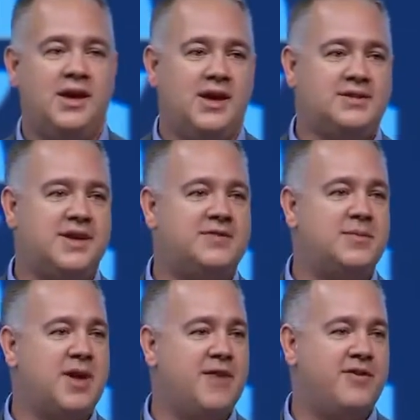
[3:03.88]
is have Tim
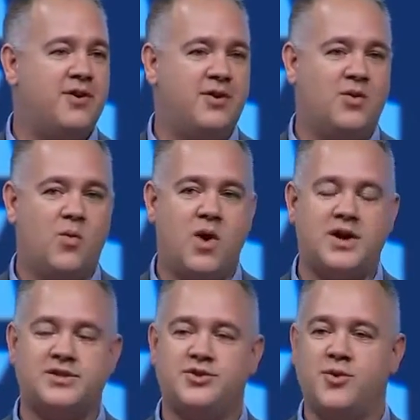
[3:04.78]
Kefford walk
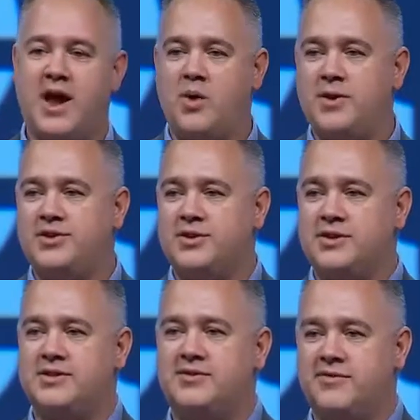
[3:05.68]
us through how we took
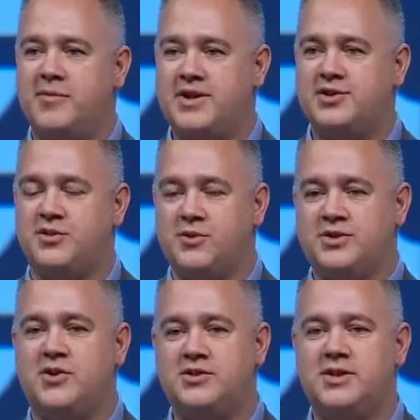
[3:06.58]
this information, the
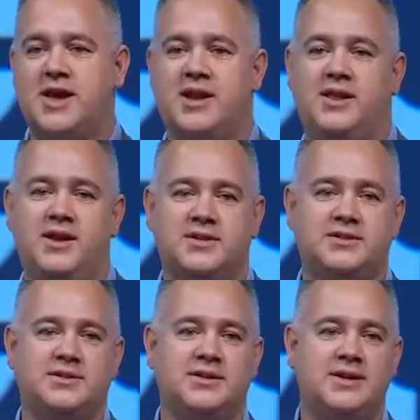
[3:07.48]
results of the
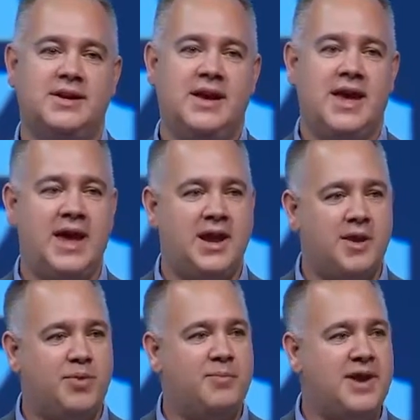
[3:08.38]
analytics, and
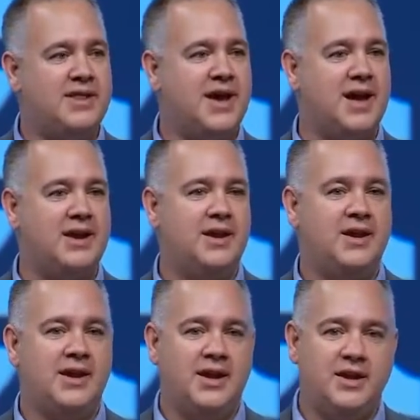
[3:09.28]
implemented that
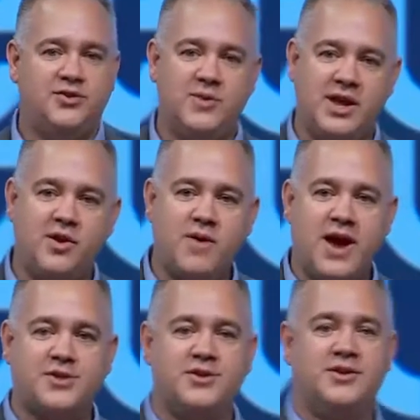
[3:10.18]
into an
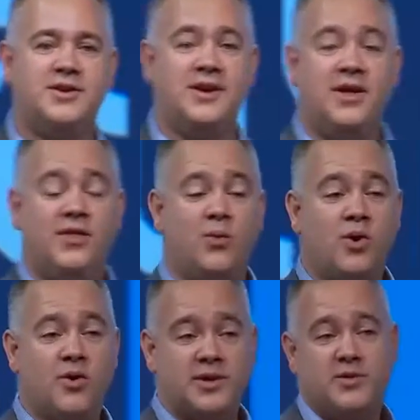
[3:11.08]
interaction that we're
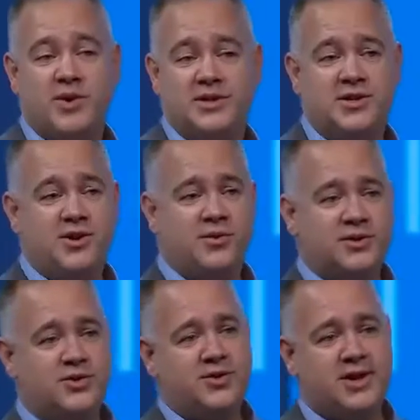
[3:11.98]
going to bring to you in
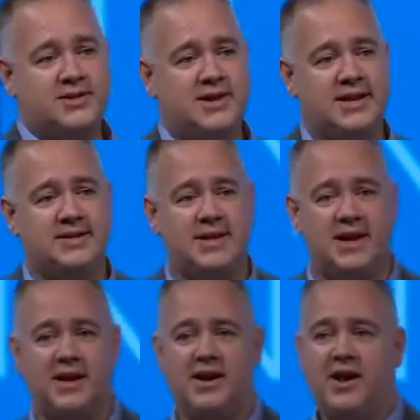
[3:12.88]

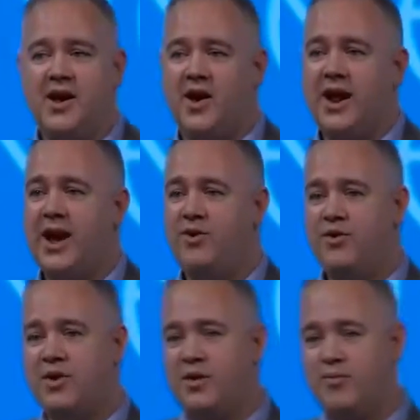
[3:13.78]
2019 on how you
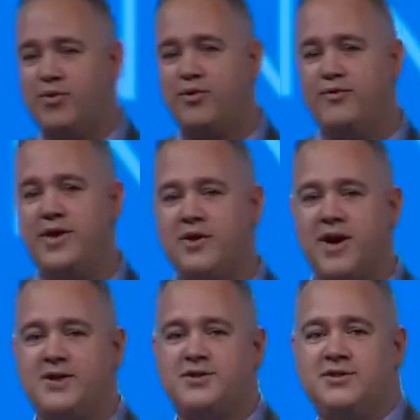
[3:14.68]
can improve the
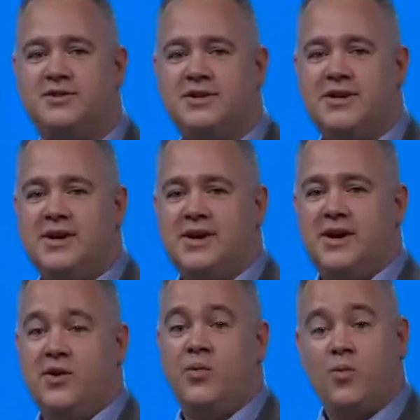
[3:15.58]
interactions
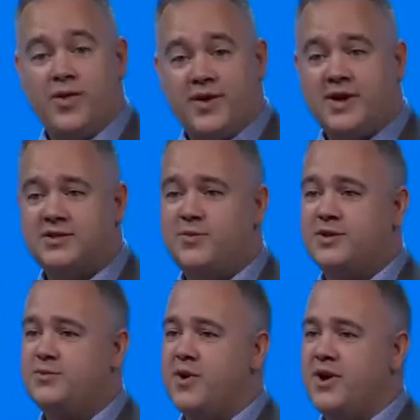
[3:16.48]
with the customer
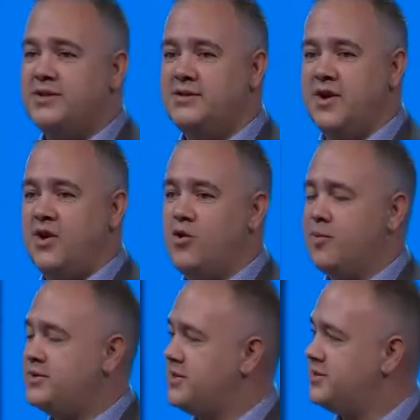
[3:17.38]
experience on
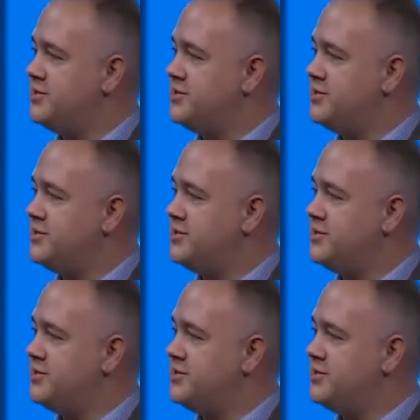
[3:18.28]
corporate sales